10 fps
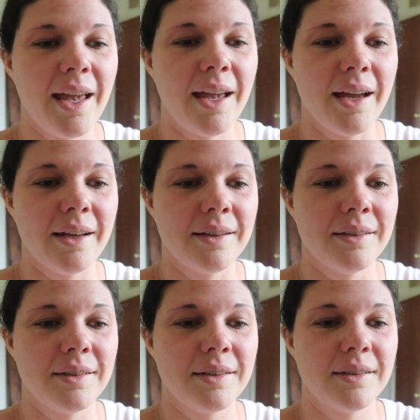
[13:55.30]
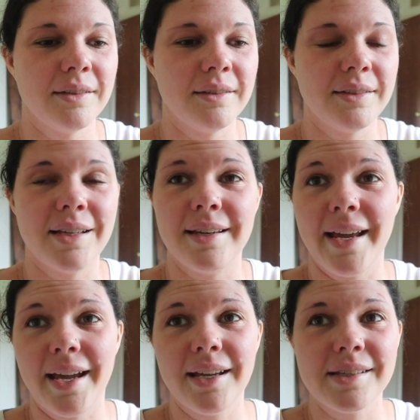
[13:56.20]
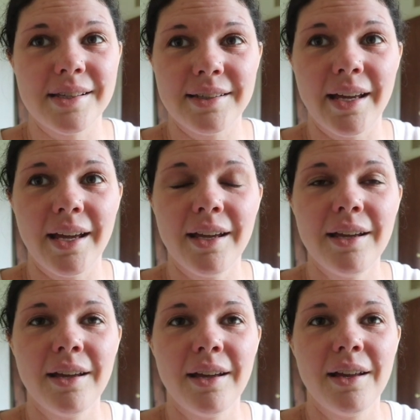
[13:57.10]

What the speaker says: And today is a day